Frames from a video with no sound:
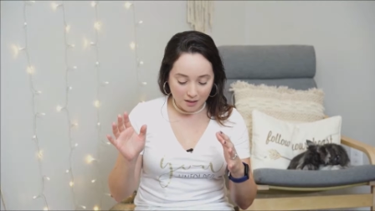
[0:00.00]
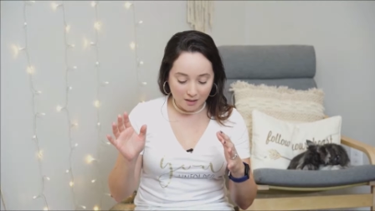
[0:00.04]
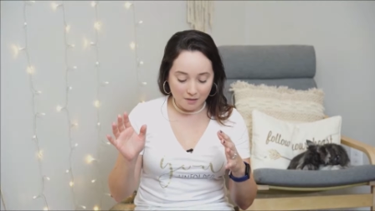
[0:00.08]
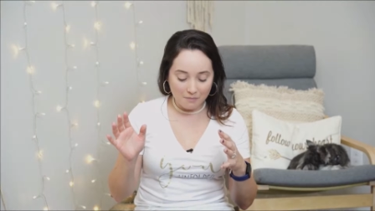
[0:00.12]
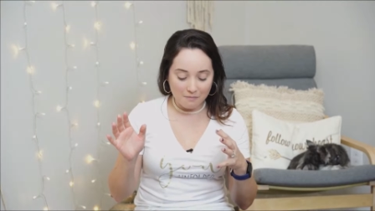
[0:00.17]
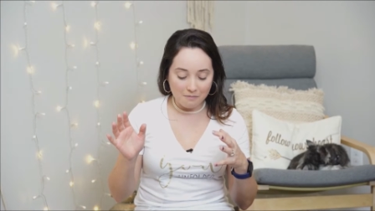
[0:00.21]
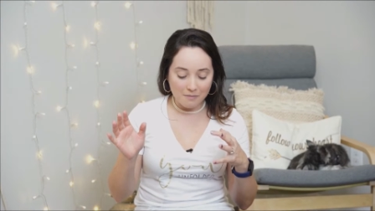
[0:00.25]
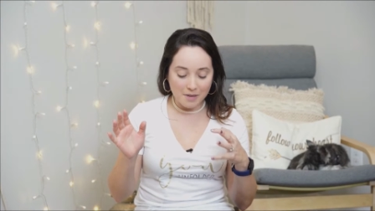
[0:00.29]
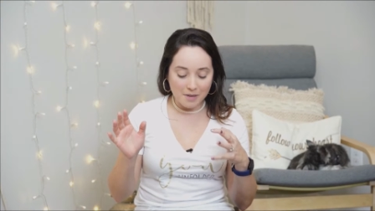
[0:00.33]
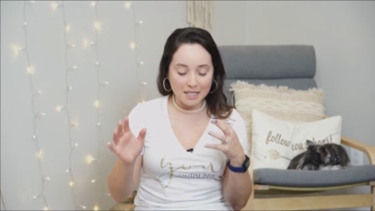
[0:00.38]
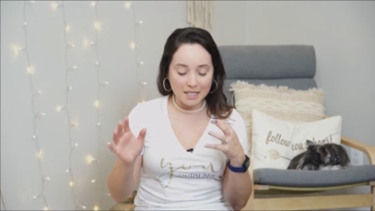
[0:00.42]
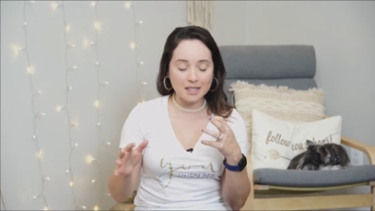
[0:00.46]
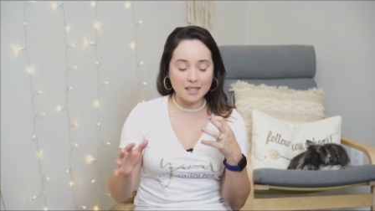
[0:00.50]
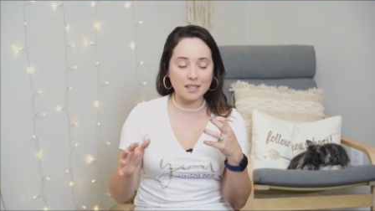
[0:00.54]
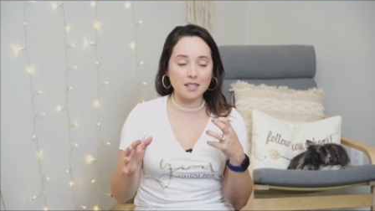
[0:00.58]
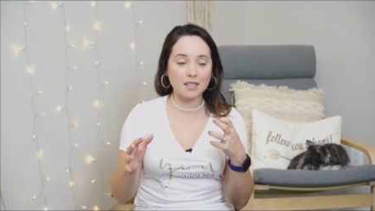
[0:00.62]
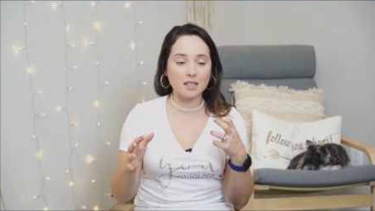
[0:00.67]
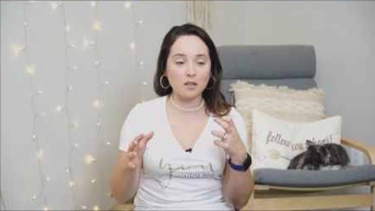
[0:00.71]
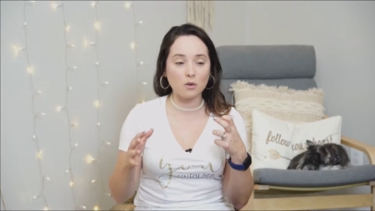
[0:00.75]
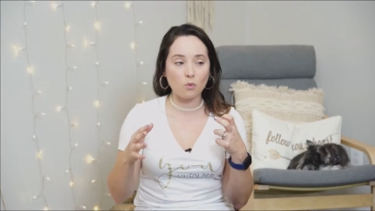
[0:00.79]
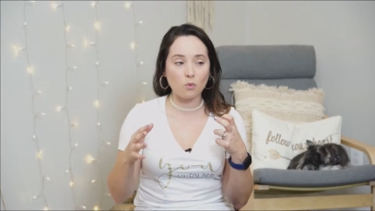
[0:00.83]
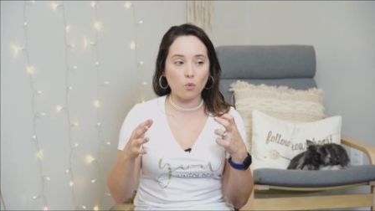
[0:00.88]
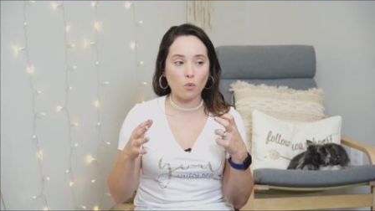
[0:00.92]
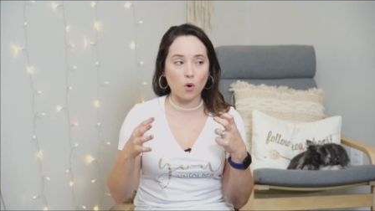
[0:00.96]

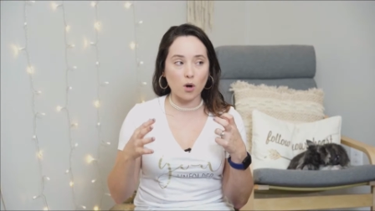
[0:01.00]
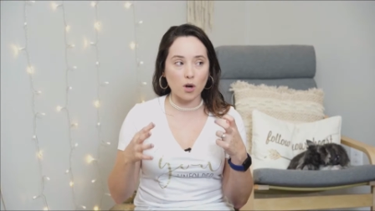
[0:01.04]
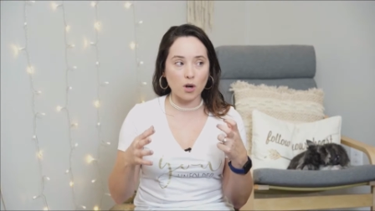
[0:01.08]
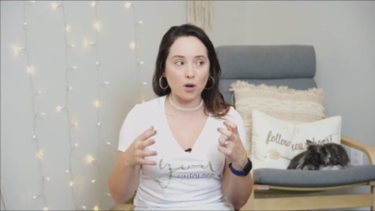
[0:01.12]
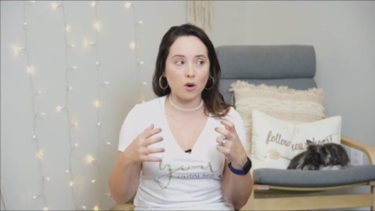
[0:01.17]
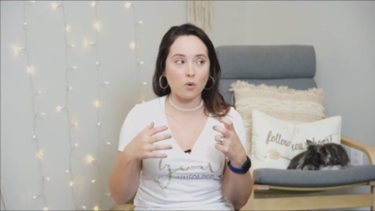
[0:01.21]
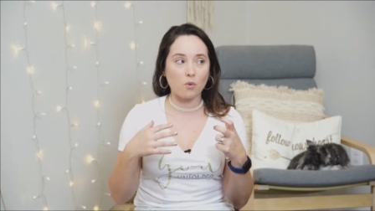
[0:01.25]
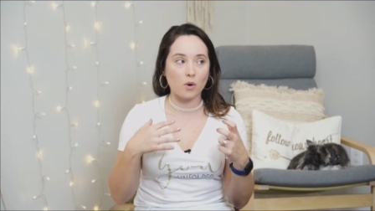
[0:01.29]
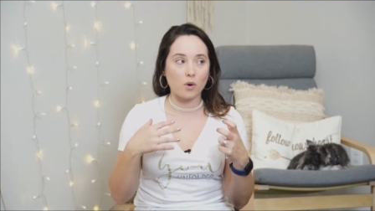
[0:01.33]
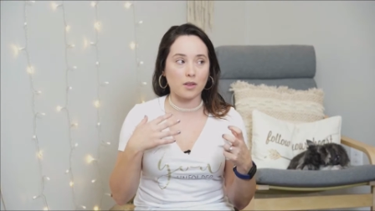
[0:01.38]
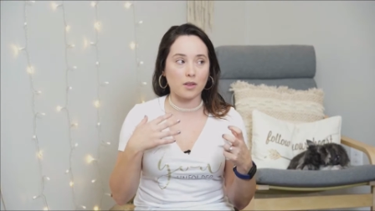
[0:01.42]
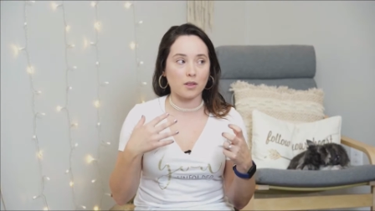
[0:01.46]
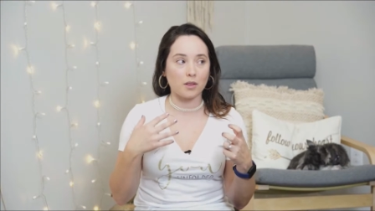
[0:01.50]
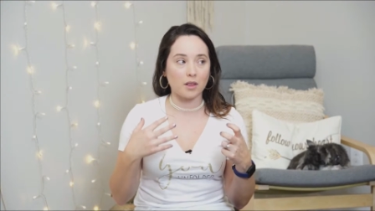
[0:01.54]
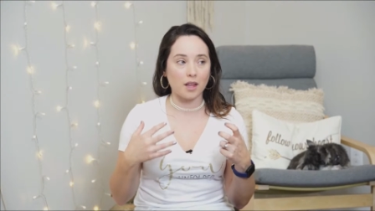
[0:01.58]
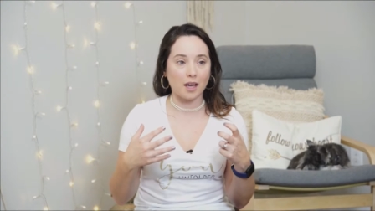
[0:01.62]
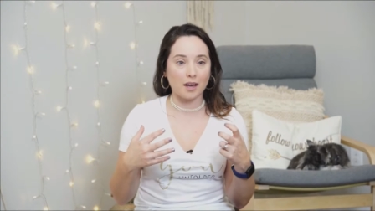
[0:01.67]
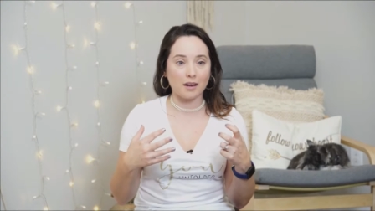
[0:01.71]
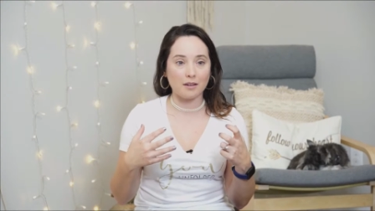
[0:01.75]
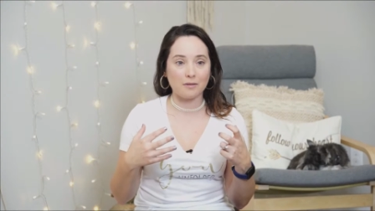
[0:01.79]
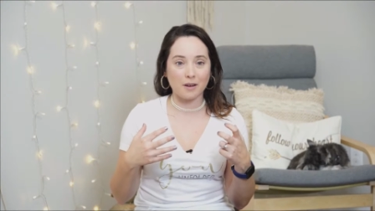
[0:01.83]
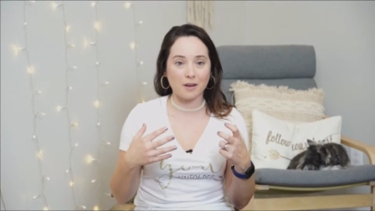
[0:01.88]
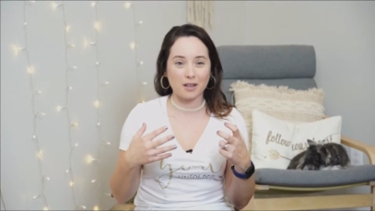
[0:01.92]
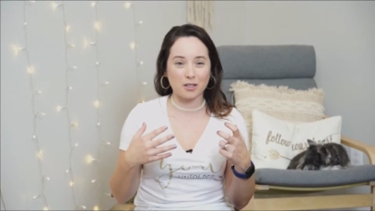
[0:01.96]
mixing work with
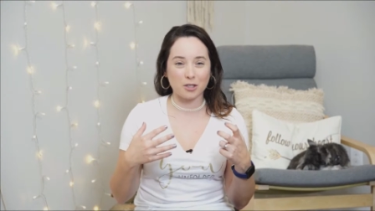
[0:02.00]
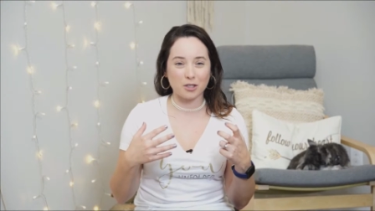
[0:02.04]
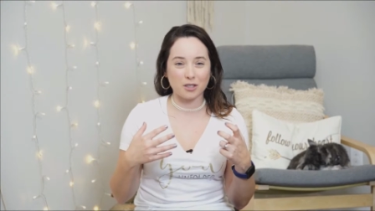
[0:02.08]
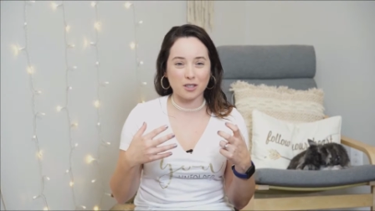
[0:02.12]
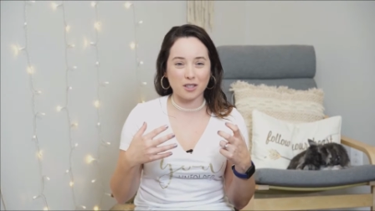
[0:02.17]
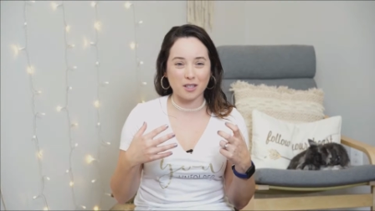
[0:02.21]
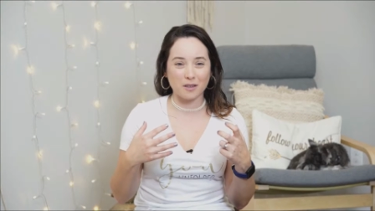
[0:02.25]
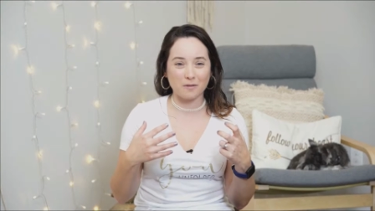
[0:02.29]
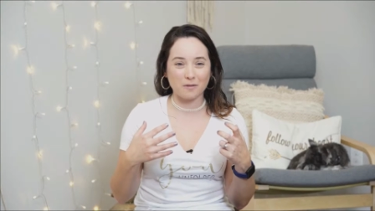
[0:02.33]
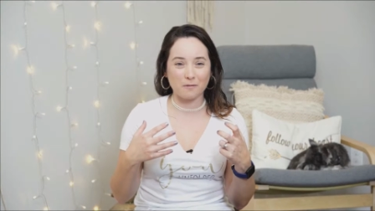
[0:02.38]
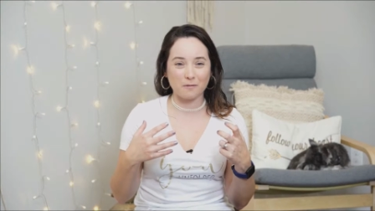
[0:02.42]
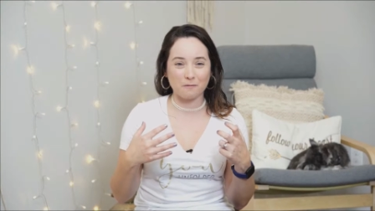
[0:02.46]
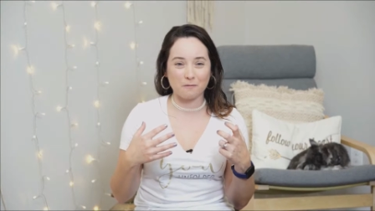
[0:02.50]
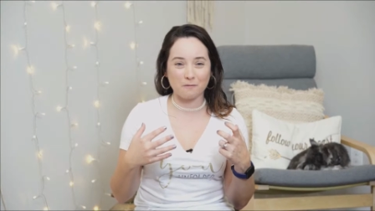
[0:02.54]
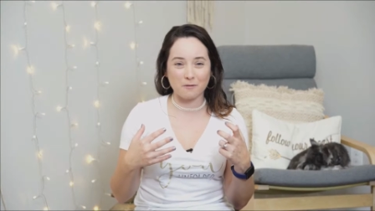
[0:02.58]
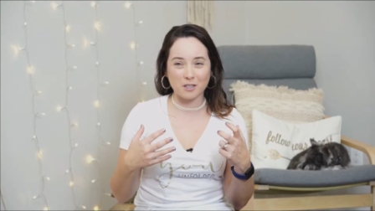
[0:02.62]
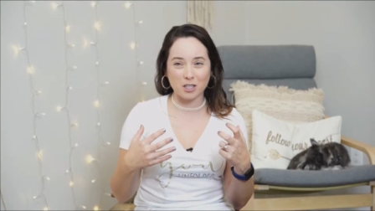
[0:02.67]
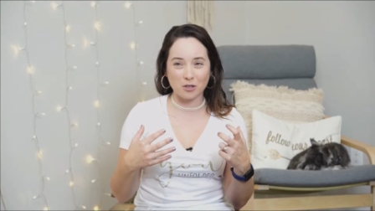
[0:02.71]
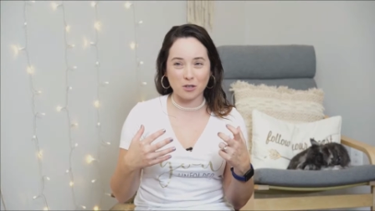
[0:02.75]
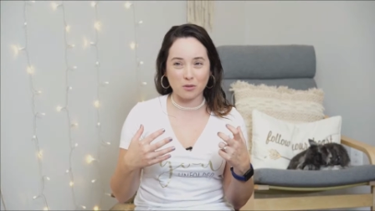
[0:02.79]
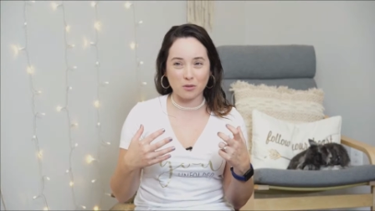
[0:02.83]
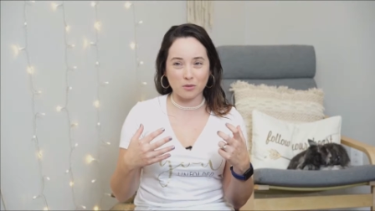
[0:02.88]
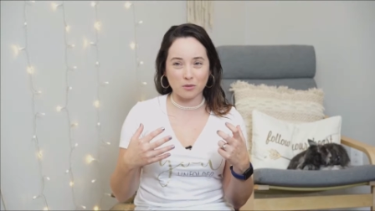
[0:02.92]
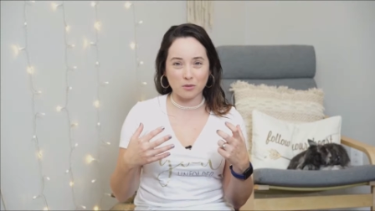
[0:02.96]
life actually
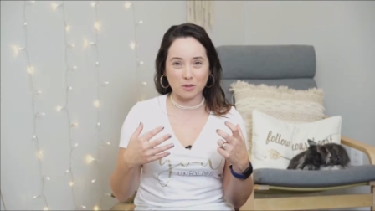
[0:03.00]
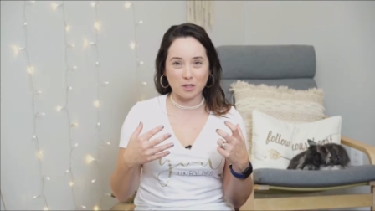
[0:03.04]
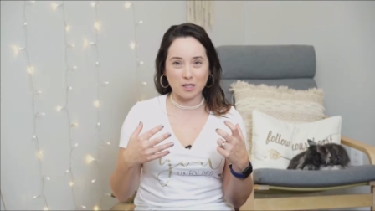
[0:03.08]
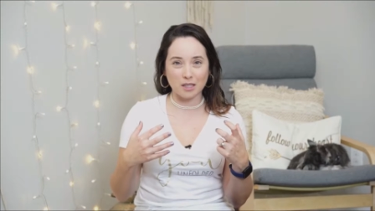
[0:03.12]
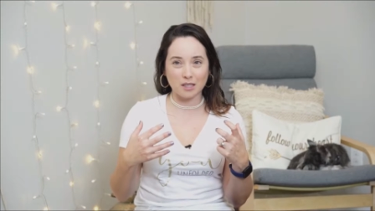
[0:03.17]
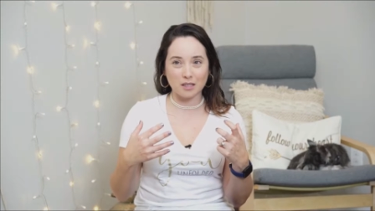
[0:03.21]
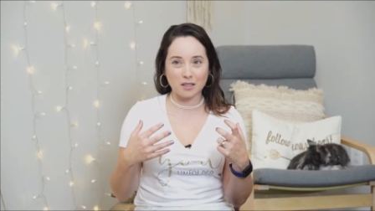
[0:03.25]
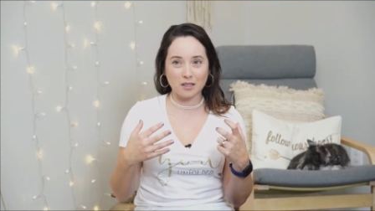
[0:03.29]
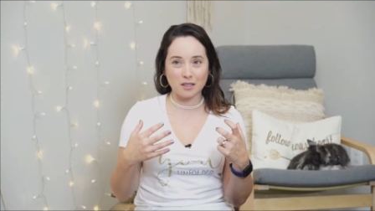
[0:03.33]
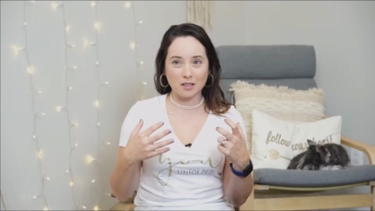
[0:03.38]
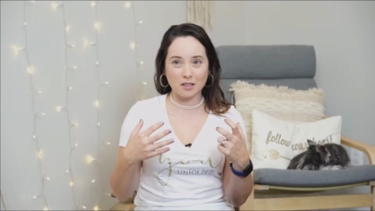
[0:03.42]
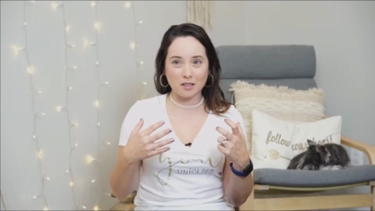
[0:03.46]
feels